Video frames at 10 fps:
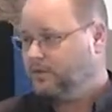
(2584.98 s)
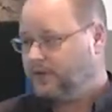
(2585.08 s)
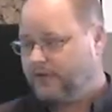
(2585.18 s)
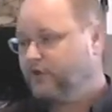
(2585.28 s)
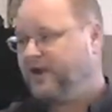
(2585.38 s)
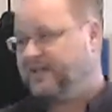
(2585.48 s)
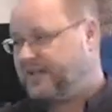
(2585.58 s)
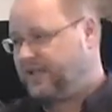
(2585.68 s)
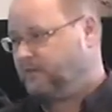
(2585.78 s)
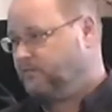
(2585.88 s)
Never
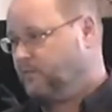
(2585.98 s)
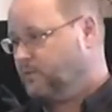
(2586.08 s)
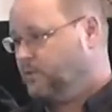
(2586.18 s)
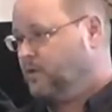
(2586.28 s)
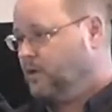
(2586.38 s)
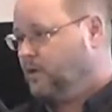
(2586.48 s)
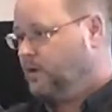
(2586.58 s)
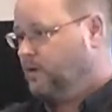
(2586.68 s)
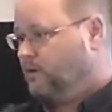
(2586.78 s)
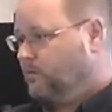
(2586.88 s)
ending
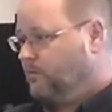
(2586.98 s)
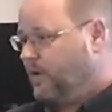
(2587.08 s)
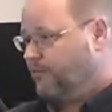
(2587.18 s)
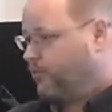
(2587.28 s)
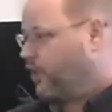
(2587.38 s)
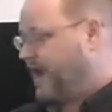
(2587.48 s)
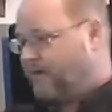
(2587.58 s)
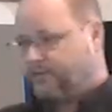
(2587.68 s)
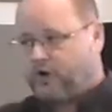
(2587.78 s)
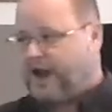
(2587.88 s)

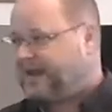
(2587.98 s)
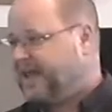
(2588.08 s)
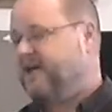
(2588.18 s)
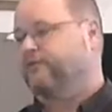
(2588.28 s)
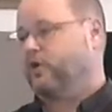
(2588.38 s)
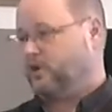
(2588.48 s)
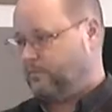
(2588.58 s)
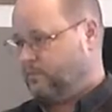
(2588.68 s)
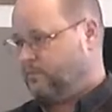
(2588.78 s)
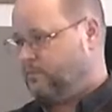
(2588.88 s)
forever and ever.
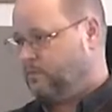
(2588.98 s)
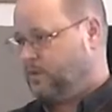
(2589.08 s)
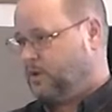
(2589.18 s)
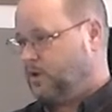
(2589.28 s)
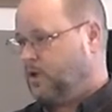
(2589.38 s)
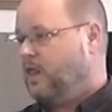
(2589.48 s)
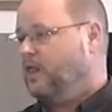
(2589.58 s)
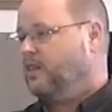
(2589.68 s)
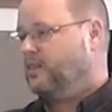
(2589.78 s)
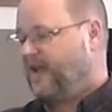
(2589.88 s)

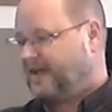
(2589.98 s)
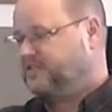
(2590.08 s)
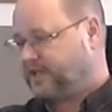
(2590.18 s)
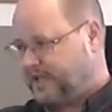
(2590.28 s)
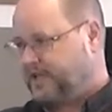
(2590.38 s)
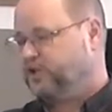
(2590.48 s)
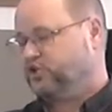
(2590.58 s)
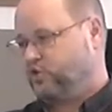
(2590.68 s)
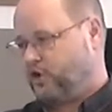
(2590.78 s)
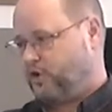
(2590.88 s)
That's the
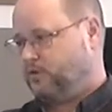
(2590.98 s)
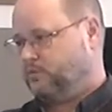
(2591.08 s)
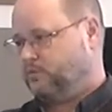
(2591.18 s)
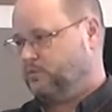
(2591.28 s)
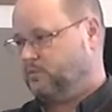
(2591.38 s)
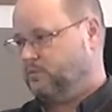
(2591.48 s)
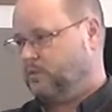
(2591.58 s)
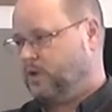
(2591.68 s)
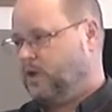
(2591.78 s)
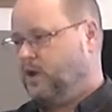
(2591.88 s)
English word.
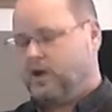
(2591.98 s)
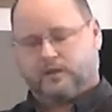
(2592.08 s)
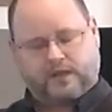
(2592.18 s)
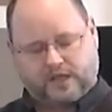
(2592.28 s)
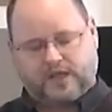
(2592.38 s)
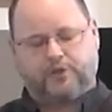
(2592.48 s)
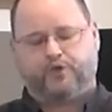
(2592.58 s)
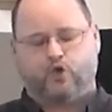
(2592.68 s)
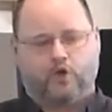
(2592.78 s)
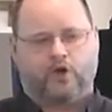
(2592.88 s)
The
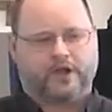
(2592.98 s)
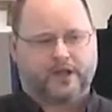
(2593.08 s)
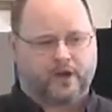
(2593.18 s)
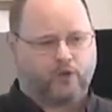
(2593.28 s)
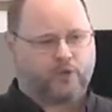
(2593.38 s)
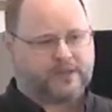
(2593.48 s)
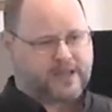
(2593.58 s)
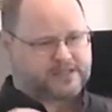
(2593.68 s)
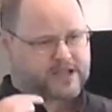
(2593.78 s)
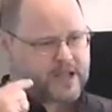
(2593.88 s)
Hebrew word here, when
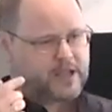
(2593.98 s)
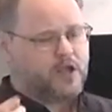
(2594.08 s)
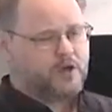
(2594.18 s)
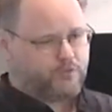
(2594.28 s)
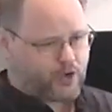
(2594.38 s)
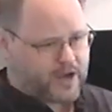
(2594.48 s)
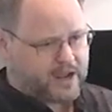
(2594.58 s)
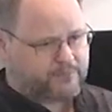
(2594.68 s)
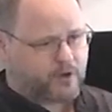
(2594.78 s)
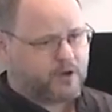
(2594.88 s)
they say
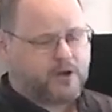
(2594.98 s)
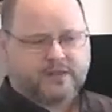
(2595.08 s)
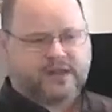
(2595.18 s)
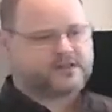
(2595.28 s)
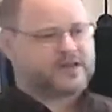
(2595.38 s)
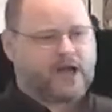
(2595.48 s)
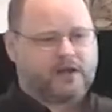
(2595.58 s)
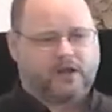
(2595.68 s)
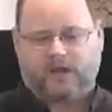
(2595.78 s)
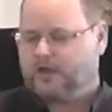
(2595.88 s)
forever, that's
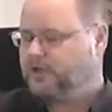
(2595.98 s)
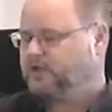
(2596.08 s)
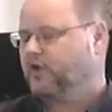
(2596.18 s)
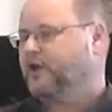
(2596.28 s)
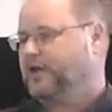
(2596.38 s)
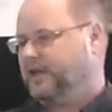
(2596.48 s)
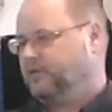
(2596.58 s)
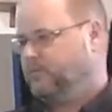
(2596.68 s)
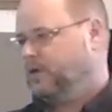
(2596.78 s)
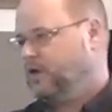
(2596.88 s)
not a, an eternity.
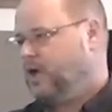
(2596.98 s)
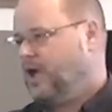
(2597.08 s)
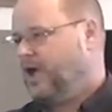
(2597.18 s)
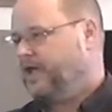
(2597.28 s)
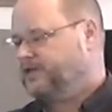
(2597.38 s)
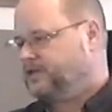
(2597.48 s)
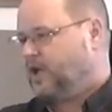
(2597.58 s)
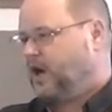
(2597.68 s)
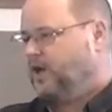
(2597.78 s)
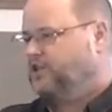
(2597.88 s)
It's
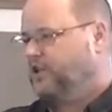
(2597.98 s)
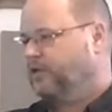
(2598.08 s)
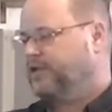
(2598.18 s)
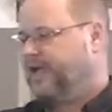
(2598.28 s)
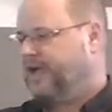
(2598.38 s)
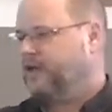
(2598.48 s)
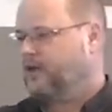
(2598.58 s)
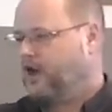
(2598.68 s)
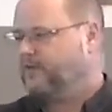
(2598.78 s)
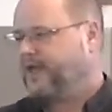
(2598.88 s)
until the end
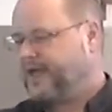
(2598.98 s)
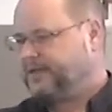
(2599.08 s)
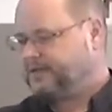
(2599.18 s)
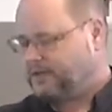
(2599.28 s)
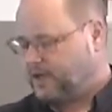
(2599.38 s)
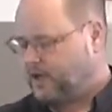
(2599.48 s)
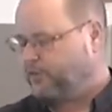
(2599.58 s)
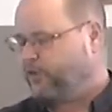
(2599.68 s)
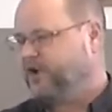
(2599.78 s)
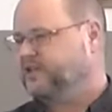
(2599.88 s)
of a, an
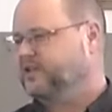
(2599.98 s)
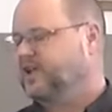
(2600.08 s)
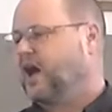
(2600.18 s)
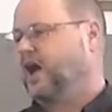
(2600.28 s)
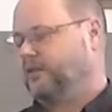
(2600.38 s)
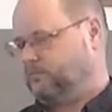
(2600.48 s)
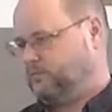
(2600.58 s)
appointed time.